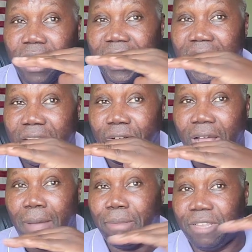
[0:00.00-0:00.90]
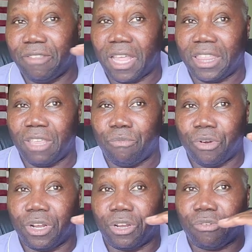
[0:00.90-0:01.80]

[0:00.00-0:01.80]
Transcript: right now. I believe I think we're in a